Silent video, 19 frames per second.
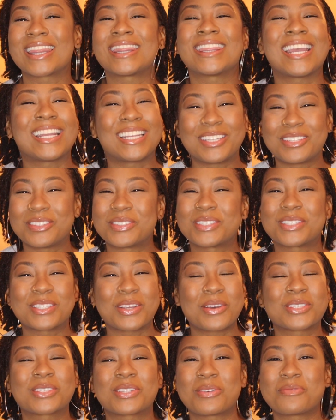thank you
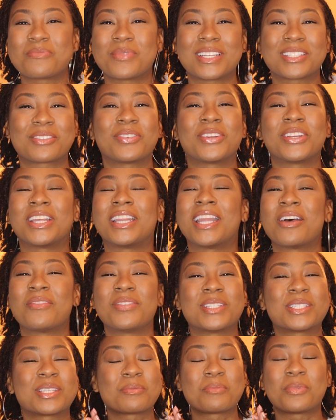so much for your love
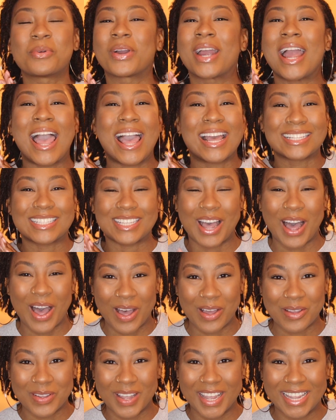and support as
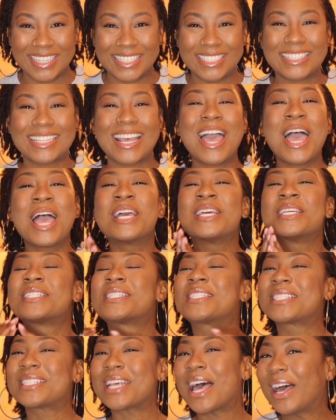always.
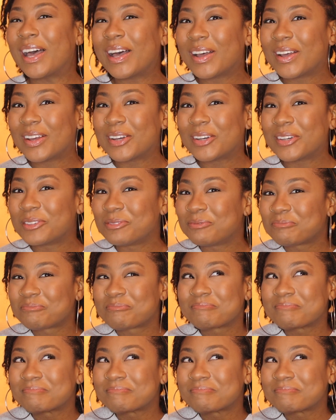So,